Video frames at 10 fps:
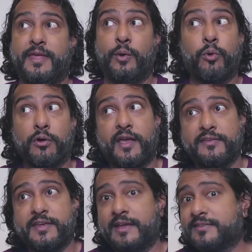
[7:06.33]
They work
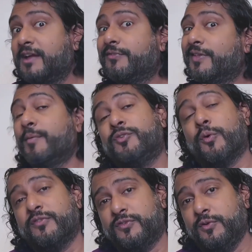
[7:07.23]
as
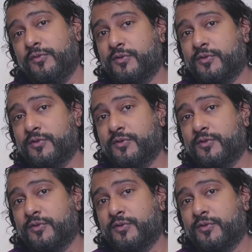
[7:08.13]
anti-inflammatories too,